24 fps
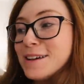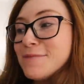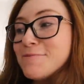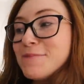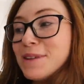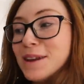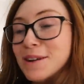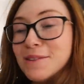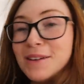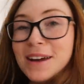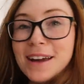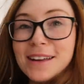
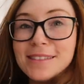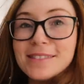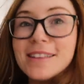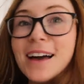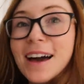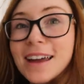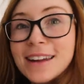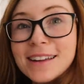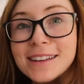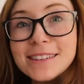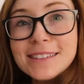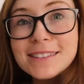But anyway,
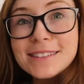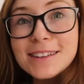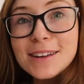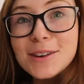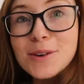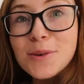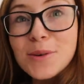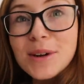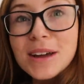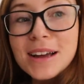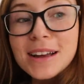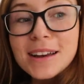that is a
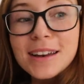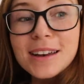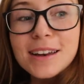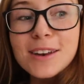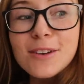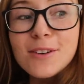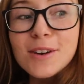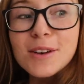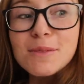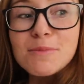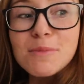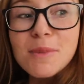quick little
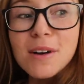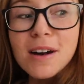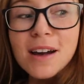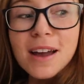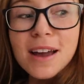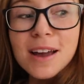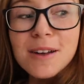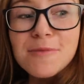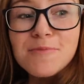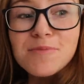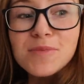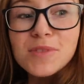look at
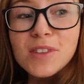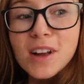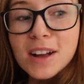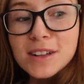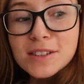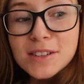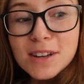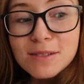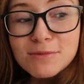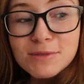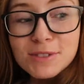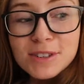my
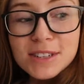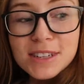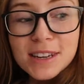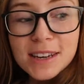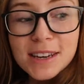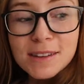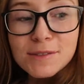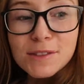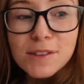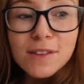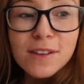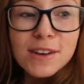nighttime
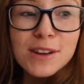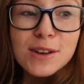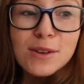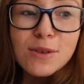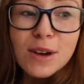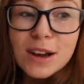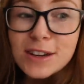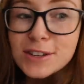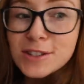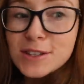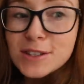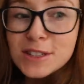routine. If you have any
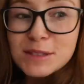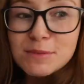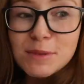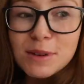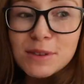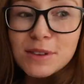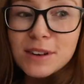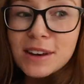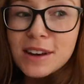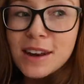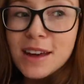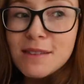questions
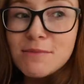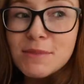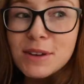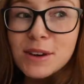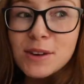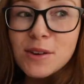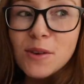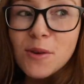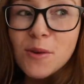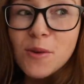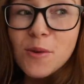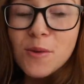about it, let me
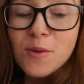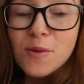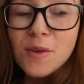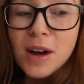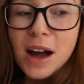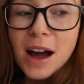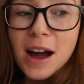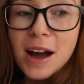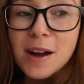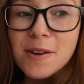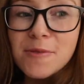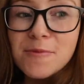know.
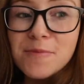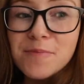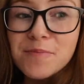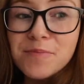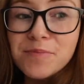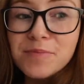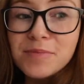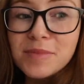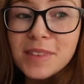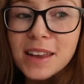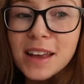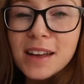
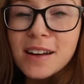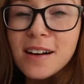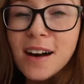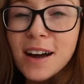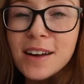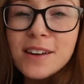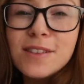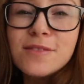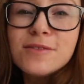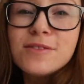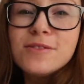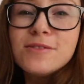It
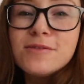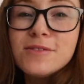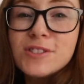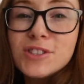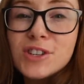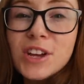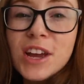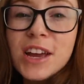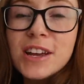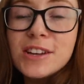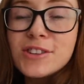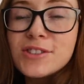kind of
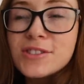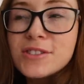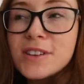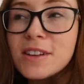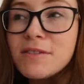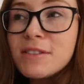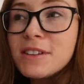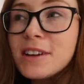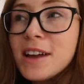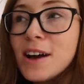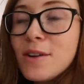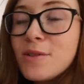changes
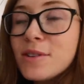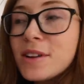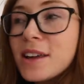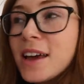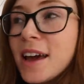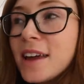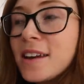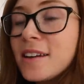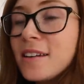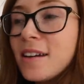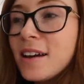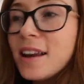every now and
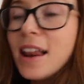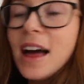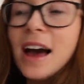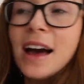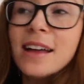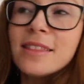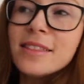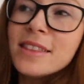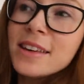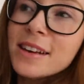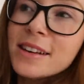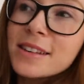again, and I'll
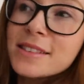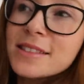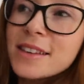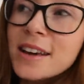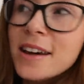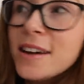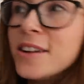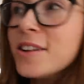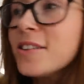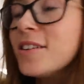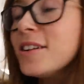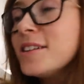add things
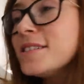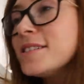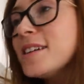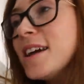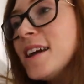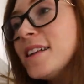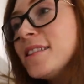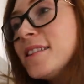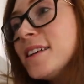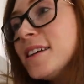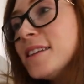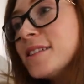in or I'll
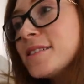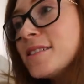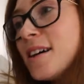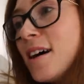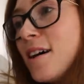take things